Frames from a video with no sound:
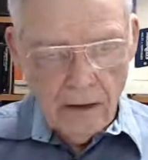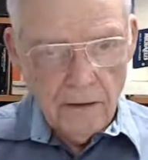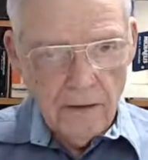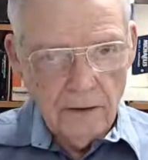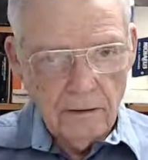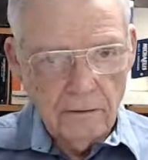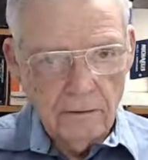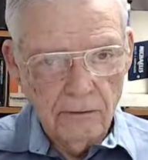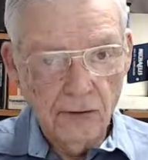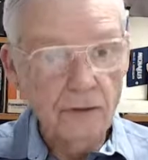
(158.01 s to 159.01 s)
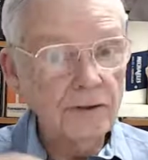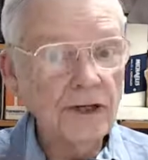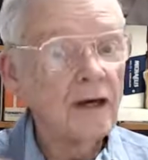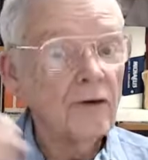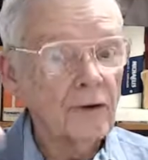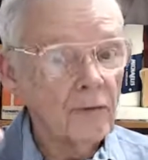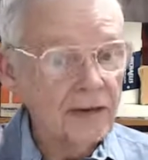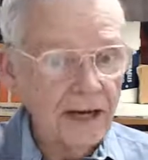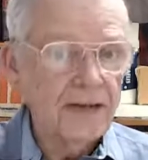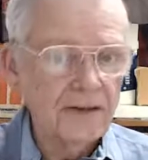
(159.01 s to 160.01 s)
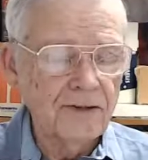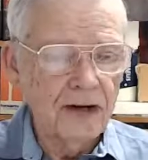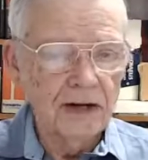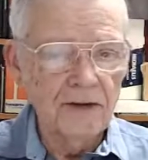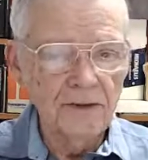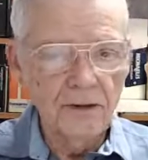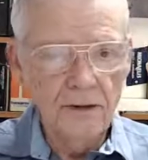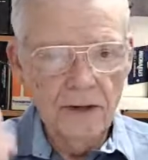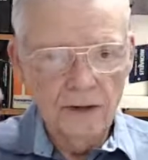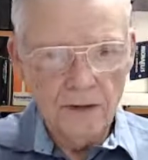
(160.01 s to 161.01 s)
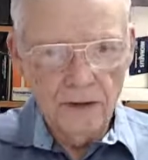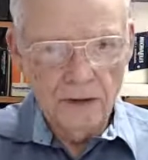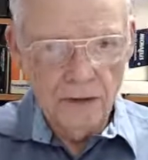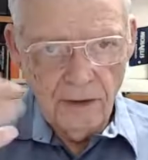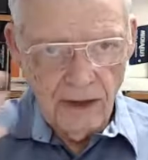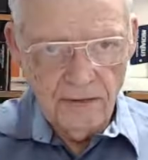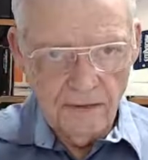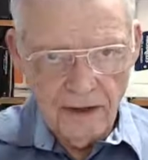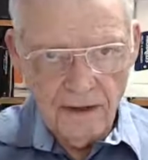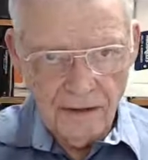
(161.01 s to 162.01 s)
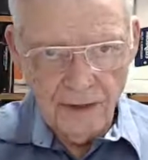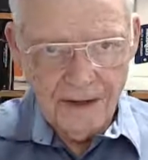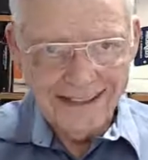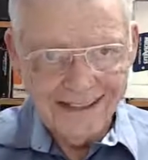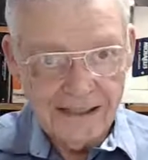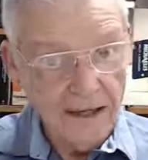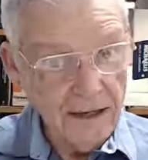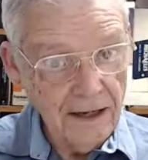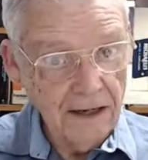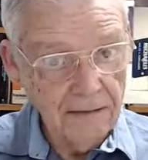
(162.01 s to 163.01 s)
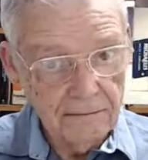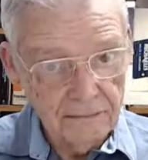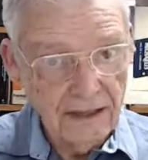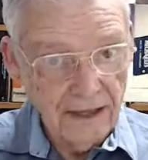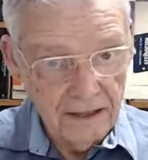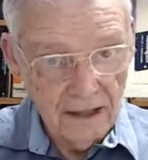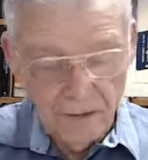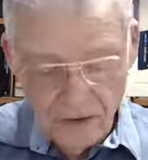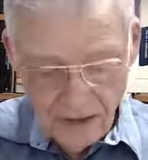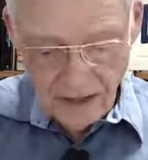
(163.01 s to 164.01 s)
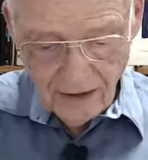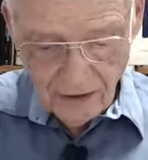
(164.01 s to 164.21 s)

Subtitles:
the Jews had already rejected John, and so he is going to have other witnesses that they cannot reject, or